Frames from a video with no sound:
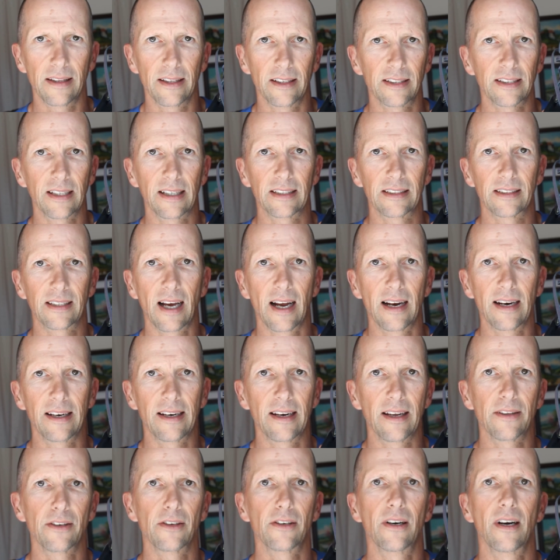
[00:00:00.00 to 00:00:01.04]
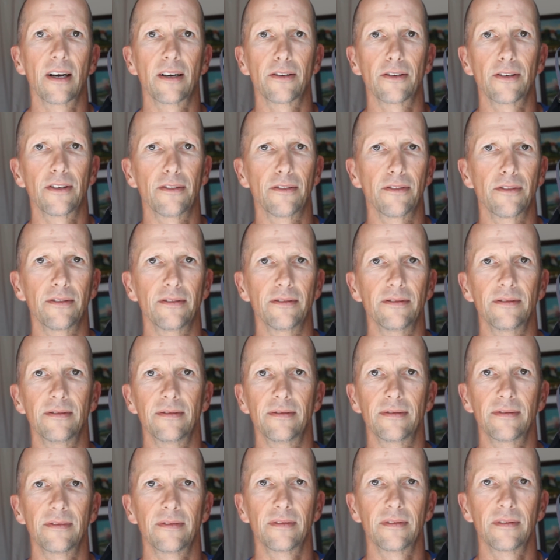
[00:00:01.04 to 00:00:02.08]
this thing's got another
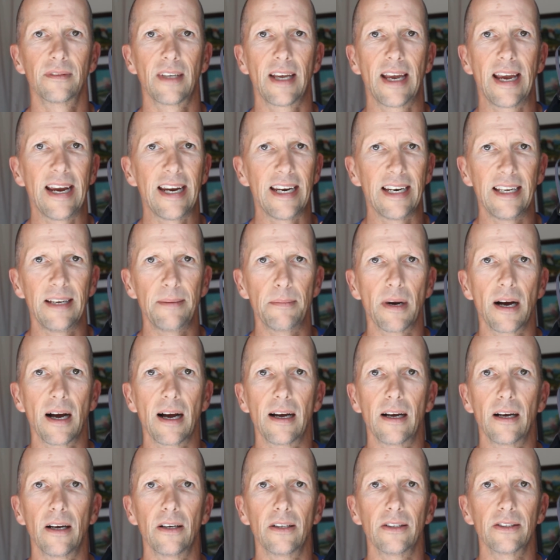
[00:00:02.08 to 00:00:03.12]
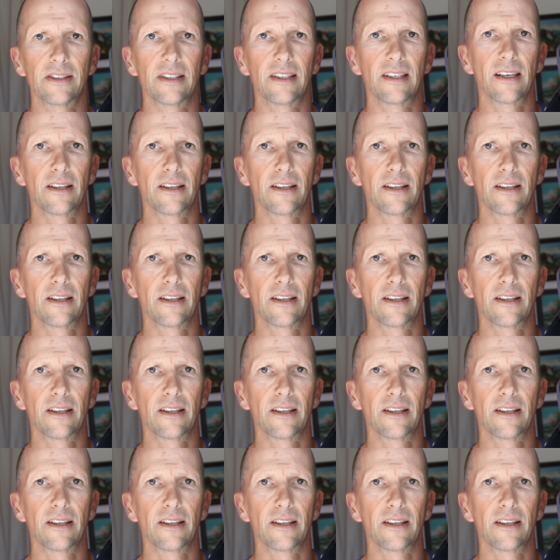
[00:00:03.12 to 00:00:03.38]
180 miles,